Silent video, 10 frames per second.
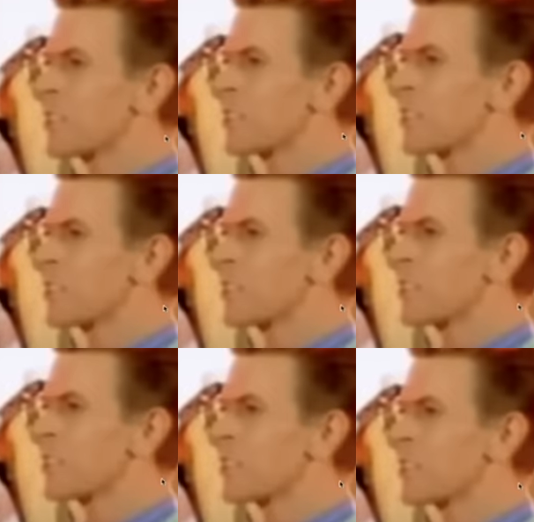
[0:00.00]

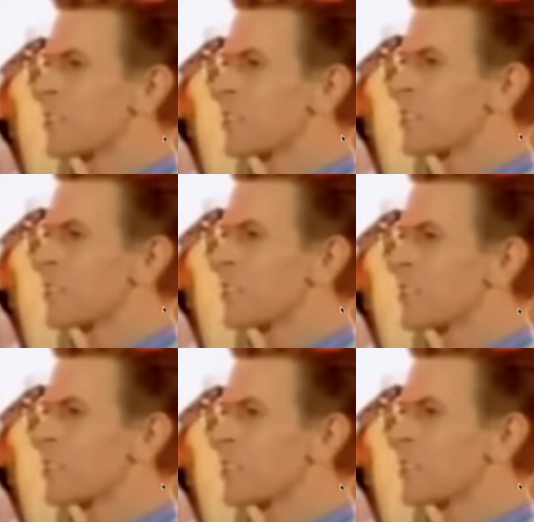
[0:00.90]

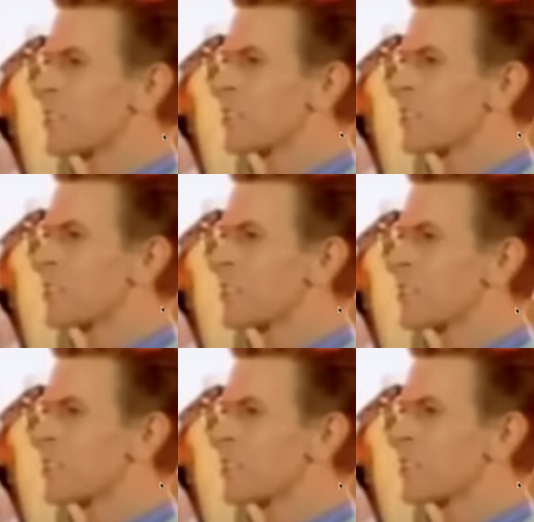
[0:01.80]

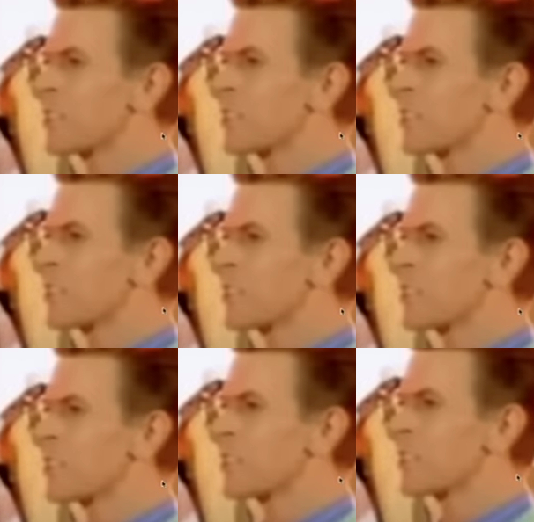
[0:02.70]

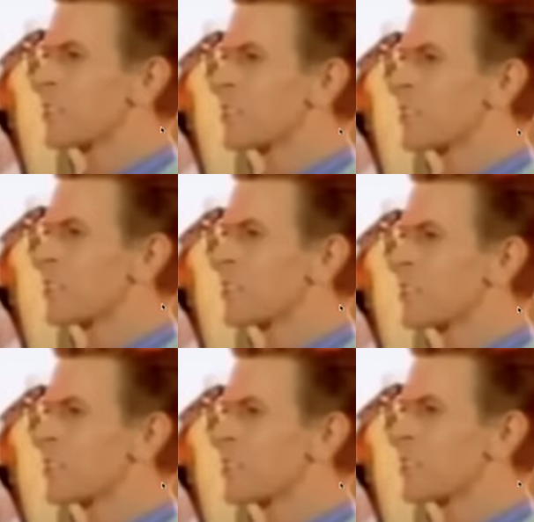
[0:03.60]

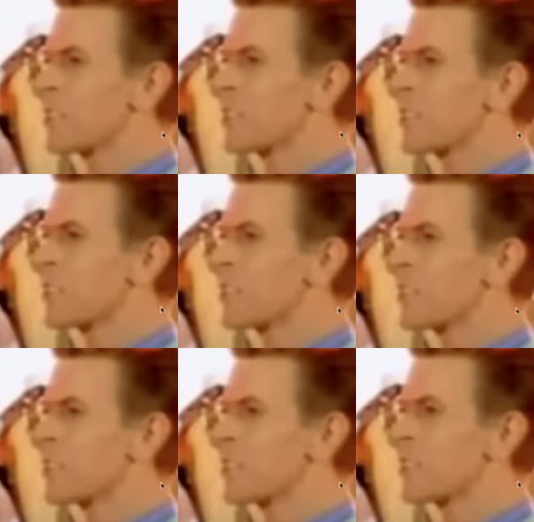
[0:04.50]

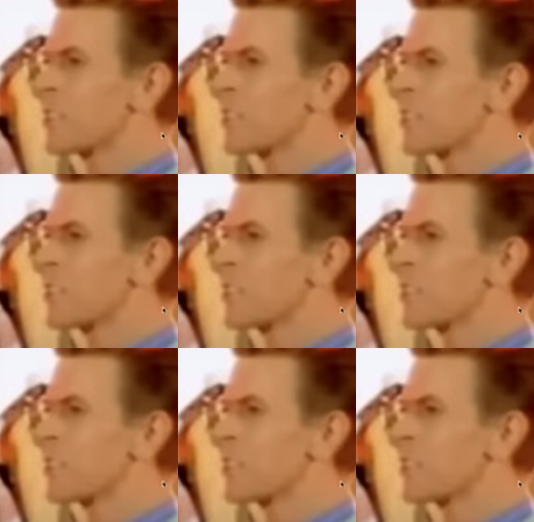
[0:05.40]
(silent)